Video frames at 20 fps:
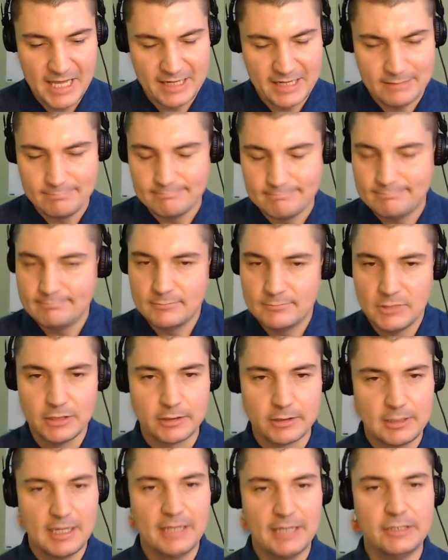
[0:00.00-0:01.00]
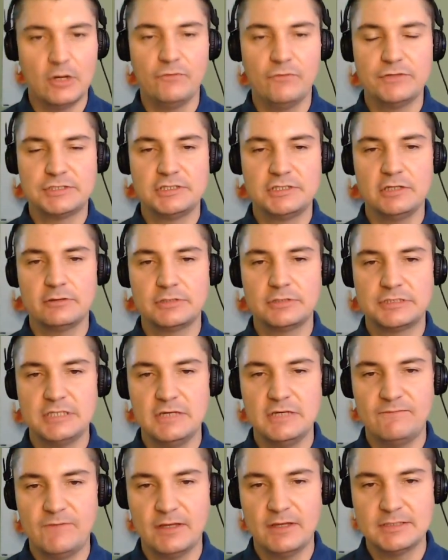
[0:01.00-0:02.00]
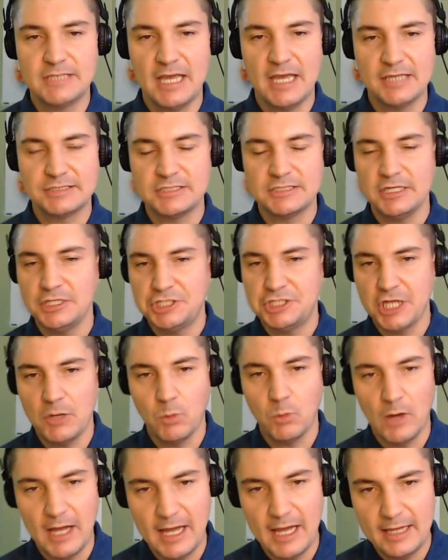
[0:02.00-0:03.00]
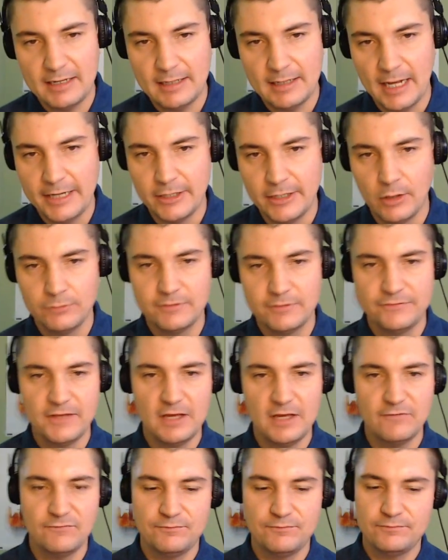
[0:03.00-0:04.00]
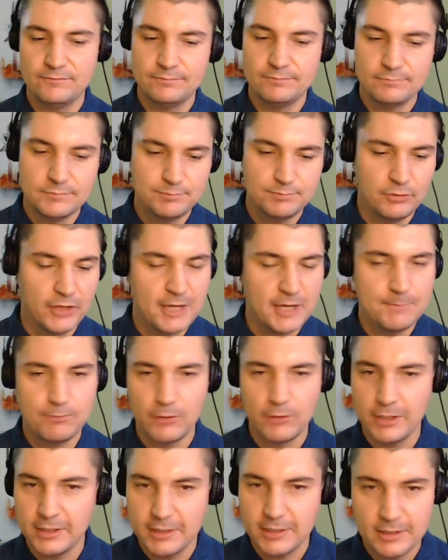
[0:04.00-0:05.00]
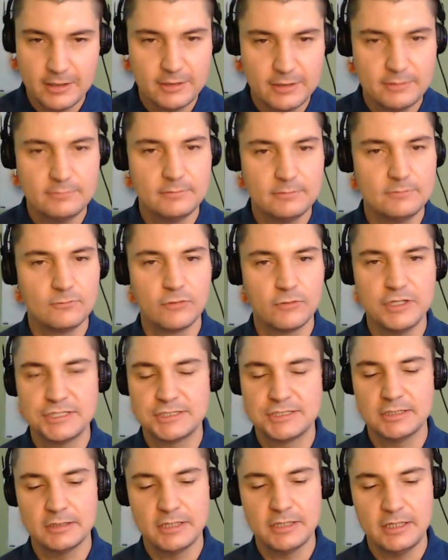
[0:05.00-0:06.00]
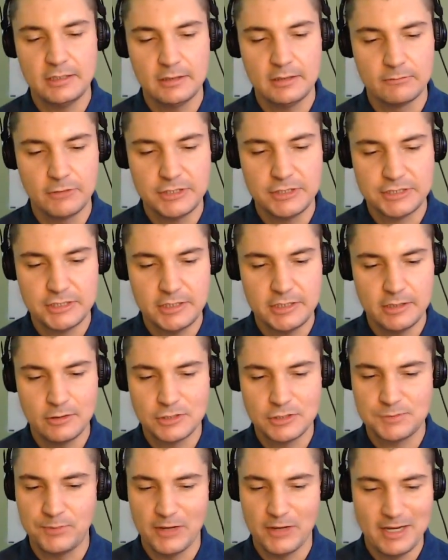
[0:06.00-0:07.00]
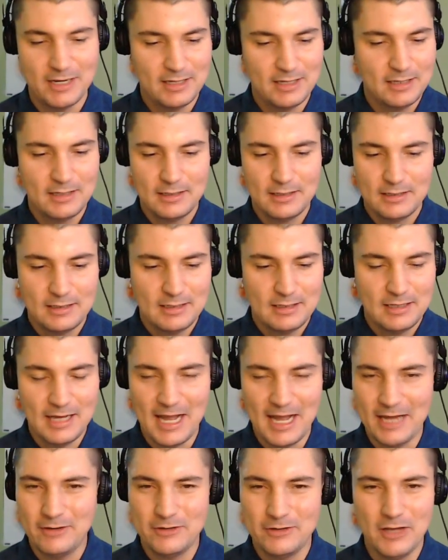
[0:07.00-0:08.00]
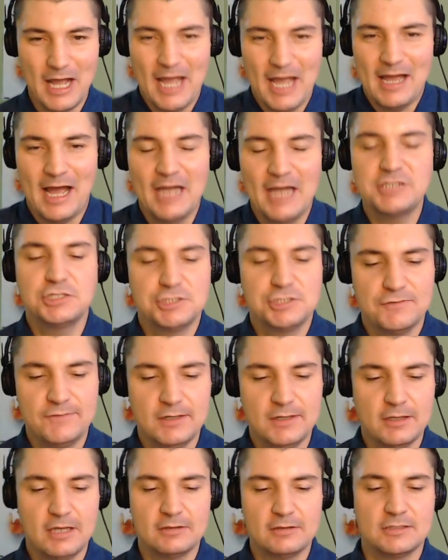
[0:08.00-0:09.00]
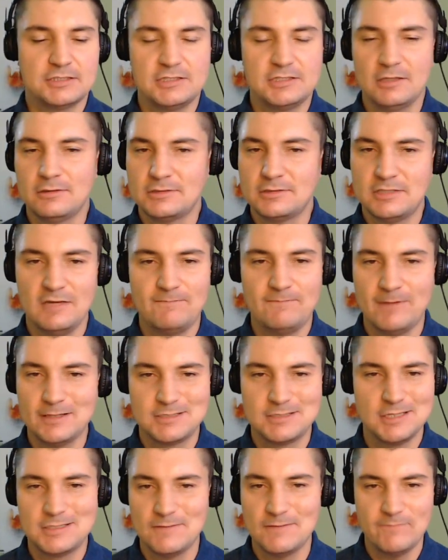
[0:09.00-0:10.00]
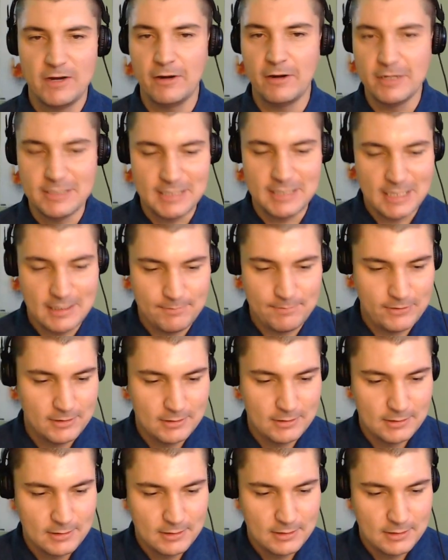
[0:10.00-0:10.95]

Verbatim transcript: And look, I know the Steelers defense has TJ Watt. I know that they've played pretty good recently in recent years, but I don't know. I, I just feel like the Steelers defense isn't very deep.